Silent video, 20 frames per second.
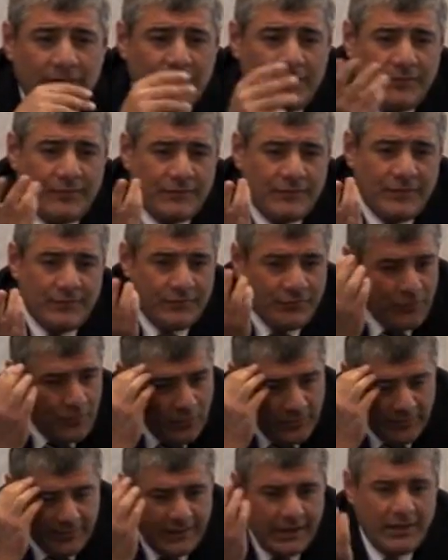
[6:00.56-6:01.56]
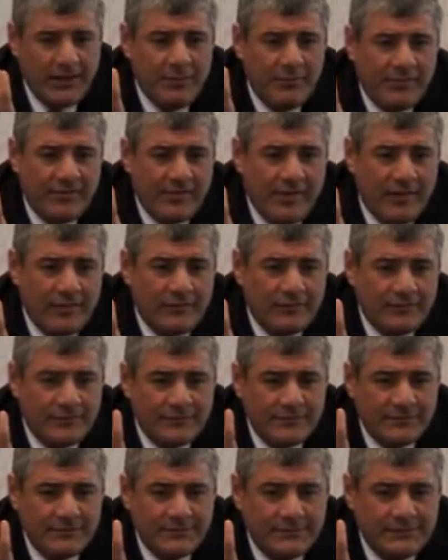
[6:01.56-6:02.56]
54 will kill
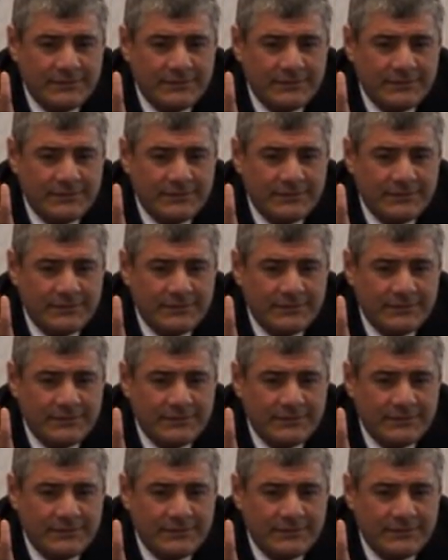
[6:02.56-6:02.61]
himself.